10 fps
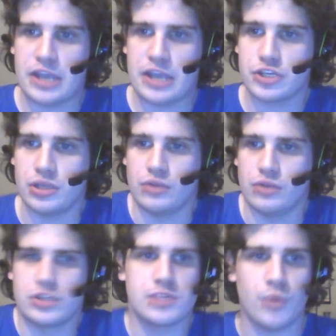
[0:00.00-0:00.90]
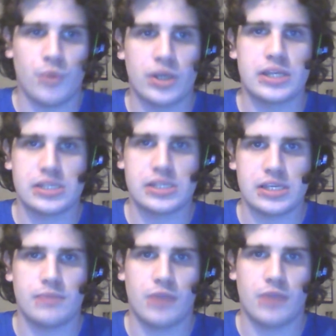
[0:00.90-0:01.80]
actually a little disappointed to see
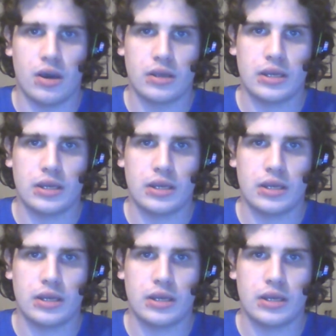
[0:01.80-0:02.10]
him gone.